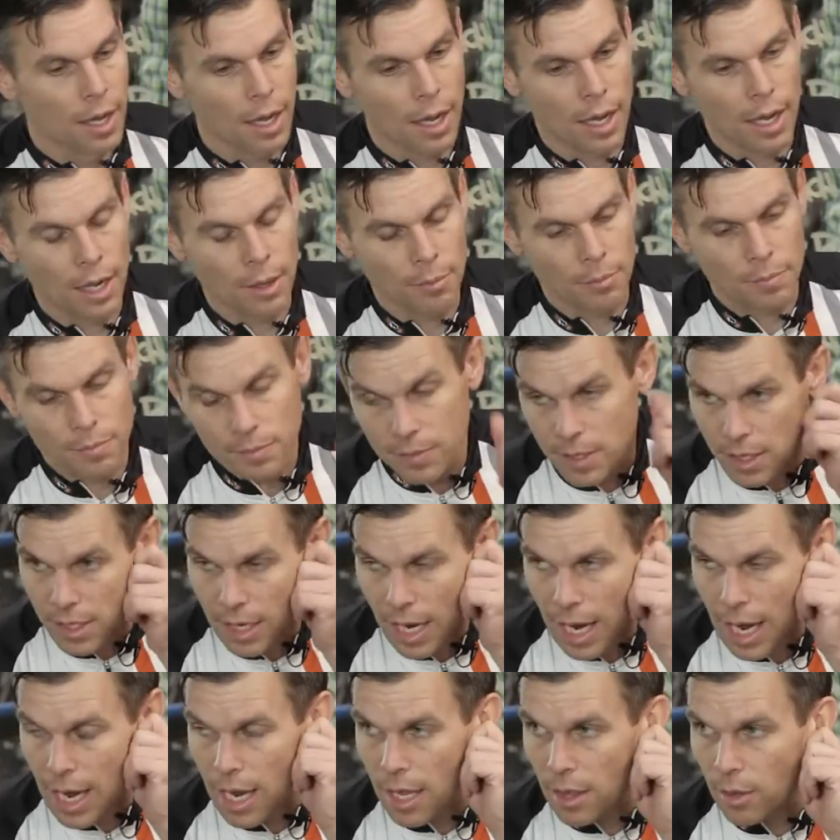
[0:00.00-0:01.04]
um,
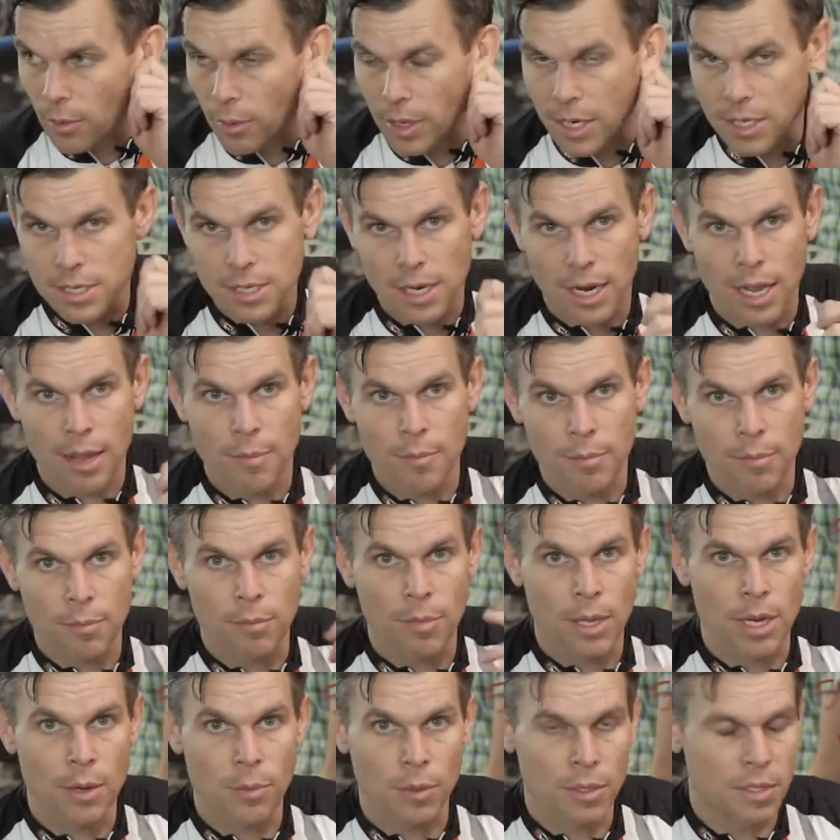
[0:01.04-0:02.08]
today, the reason I'm
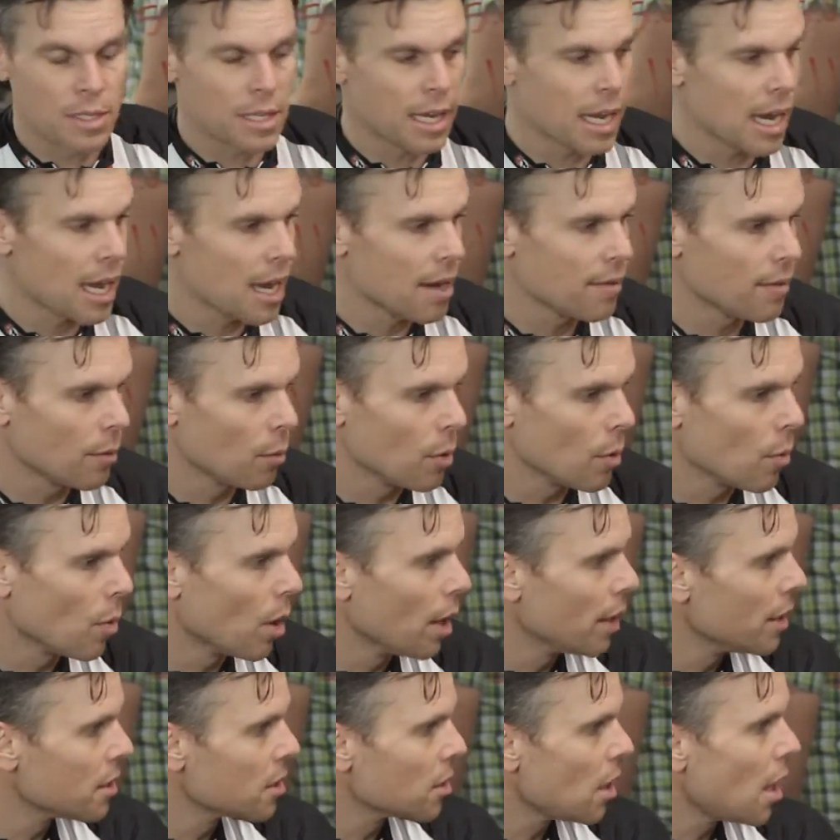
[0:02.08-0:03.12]
meeting with Dave and we
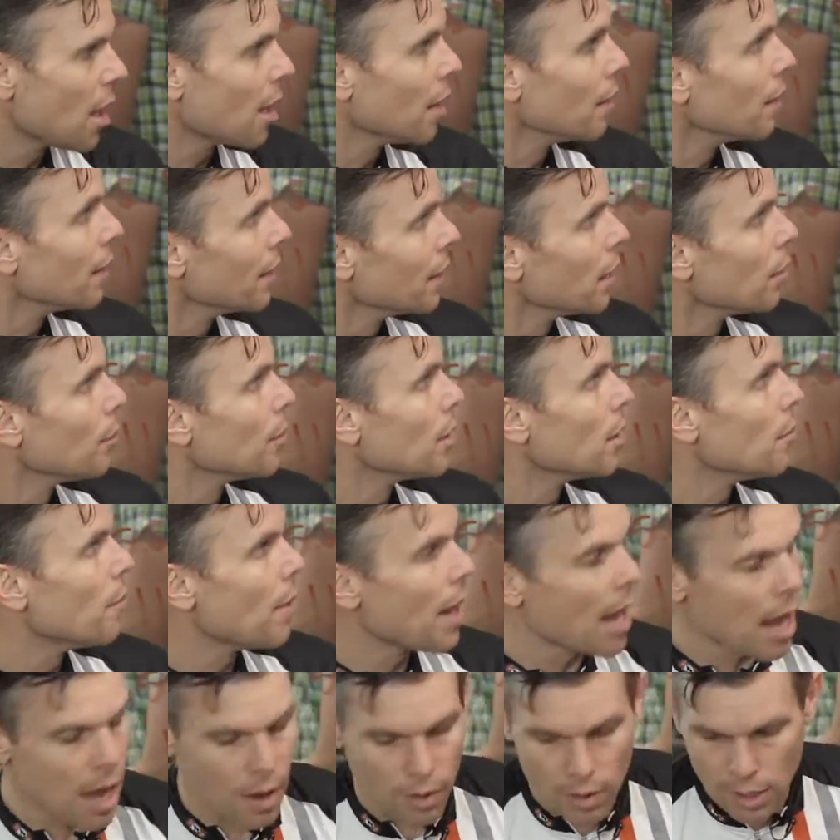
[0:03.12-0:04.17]
wanted to talk a little bit
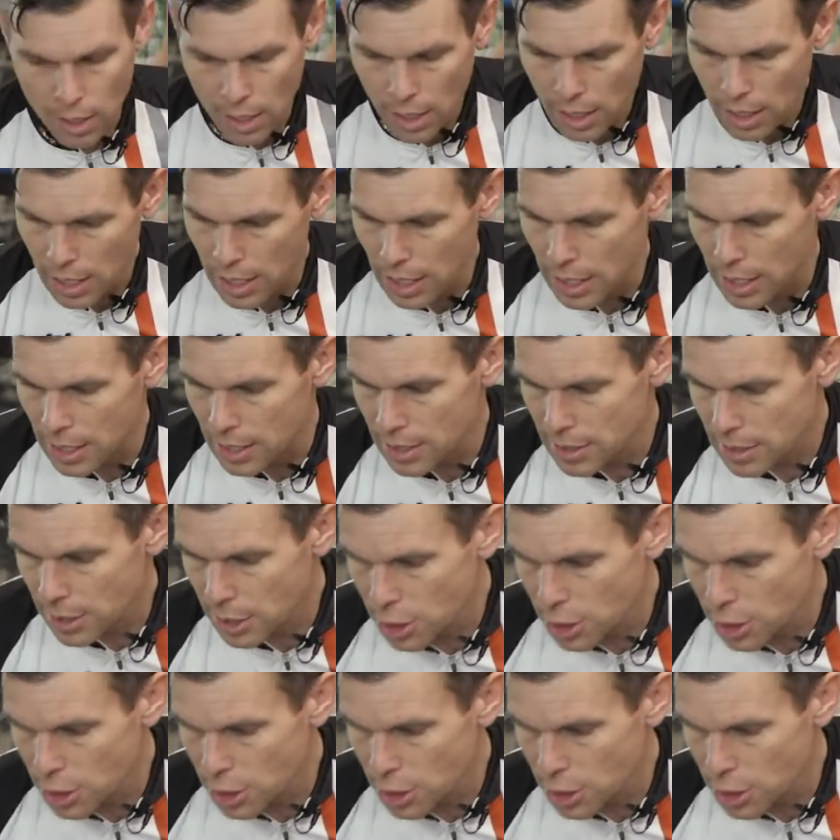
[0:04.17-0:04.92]
about is